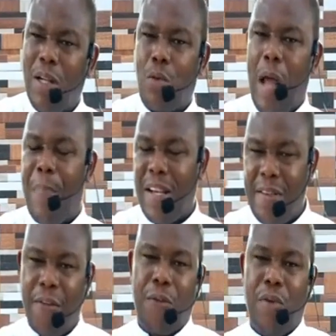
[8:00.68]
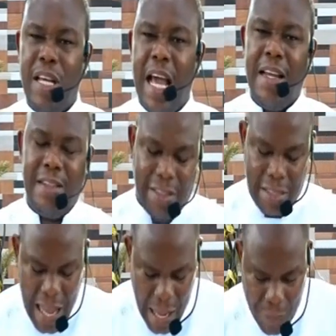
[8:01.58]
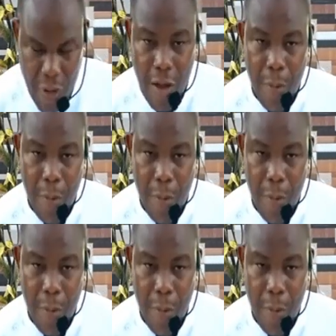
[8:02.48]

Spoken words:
we are passing through here in this life.